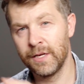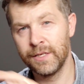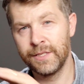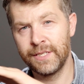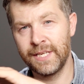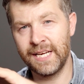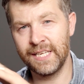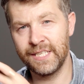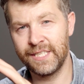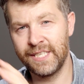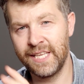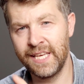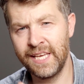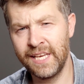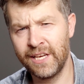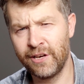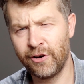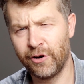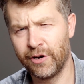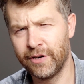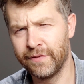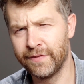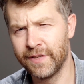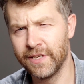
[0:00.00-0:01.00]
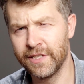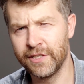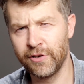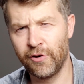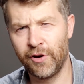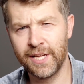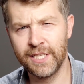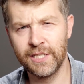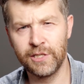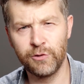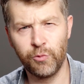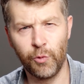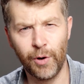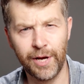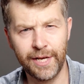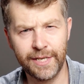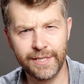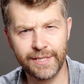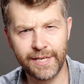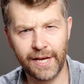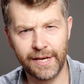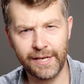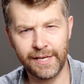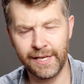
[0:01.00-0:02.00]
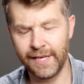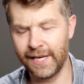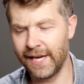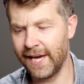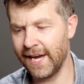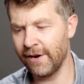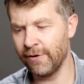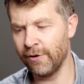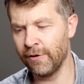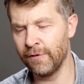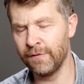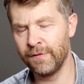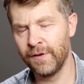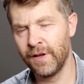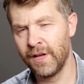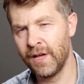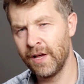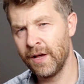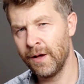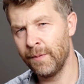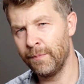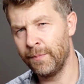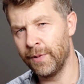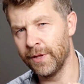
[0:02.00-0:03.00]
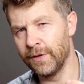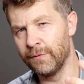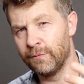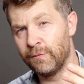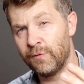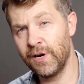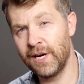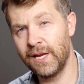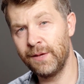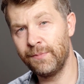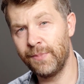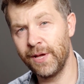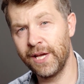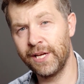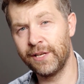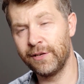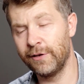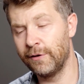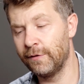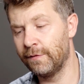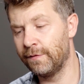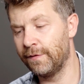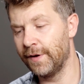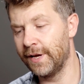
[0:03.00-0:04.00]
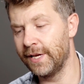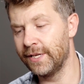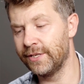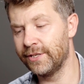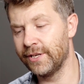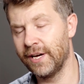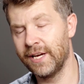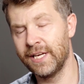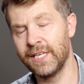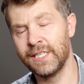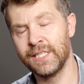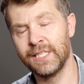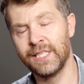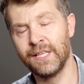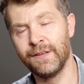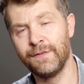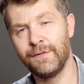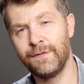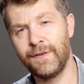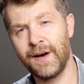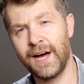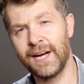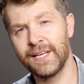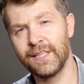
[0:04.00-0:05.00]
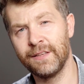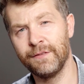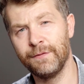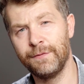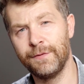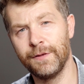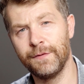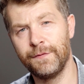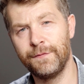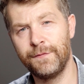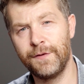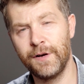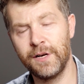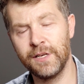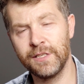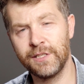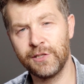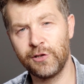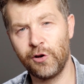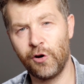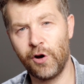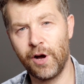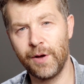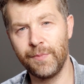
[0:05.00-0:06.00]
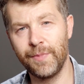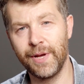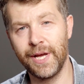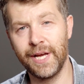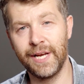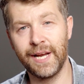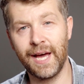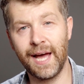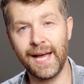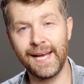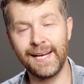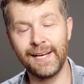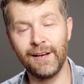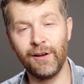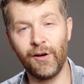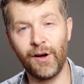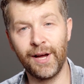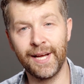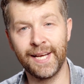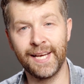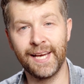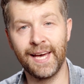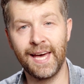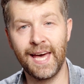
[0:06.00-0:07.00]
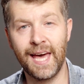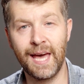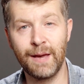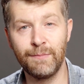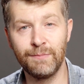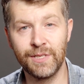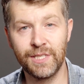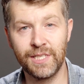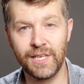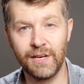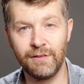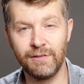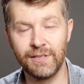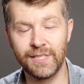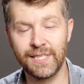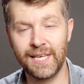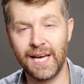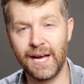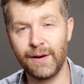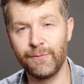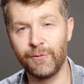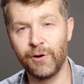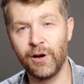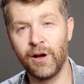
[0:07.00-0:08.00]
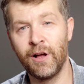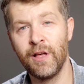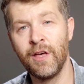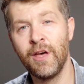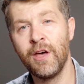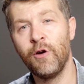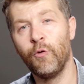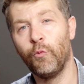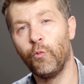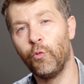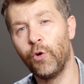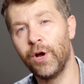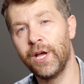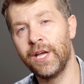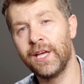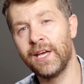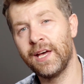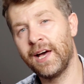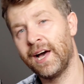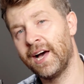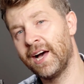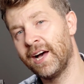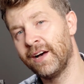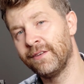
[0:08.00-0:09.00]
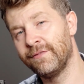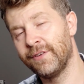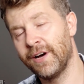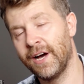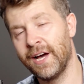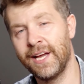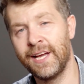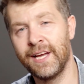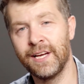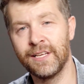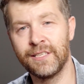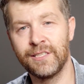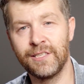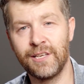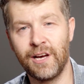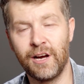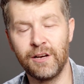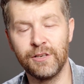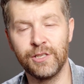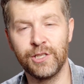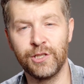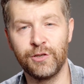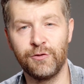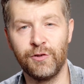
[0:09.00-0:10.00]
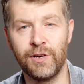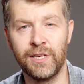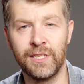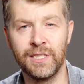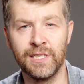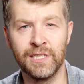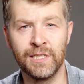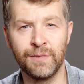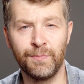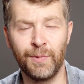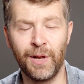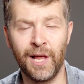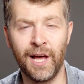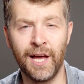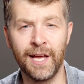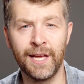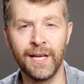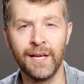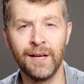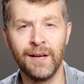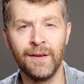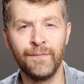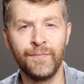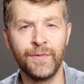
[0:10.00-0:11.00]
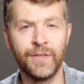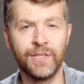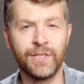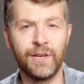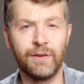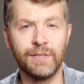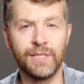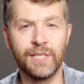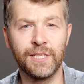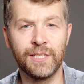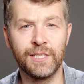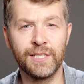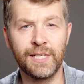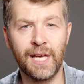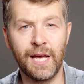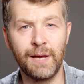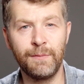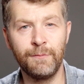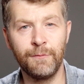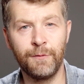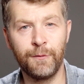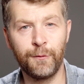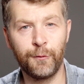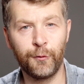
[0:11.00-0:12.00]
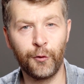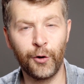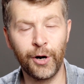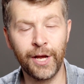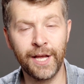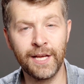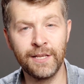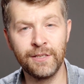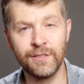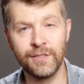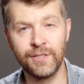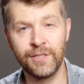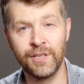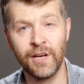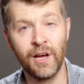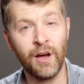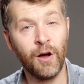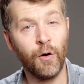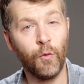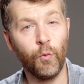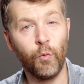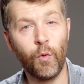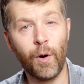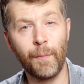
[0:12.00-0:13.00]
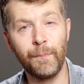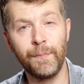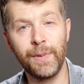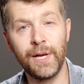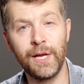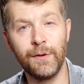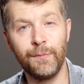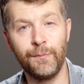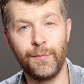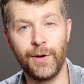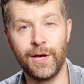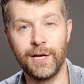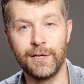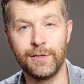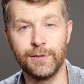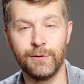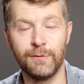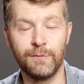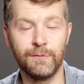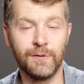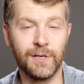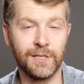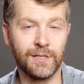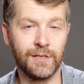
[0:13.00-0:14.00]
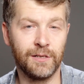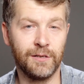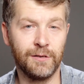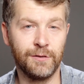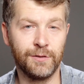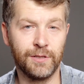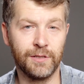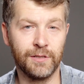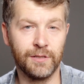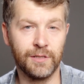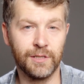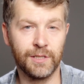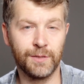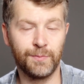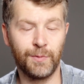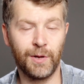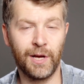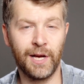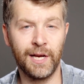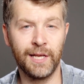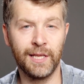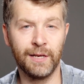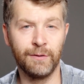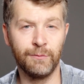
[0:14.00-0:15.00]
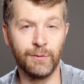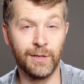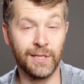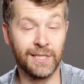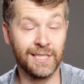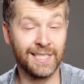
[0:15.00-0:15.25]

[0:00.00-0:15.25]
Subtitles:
So that's the kind of design tweaks taken care of. But the really big new feature is the fact that for the first time in a Leica M series camera, we have a touchscreen display. So it's the same 3-inch 1 million pixel resolution display that we'd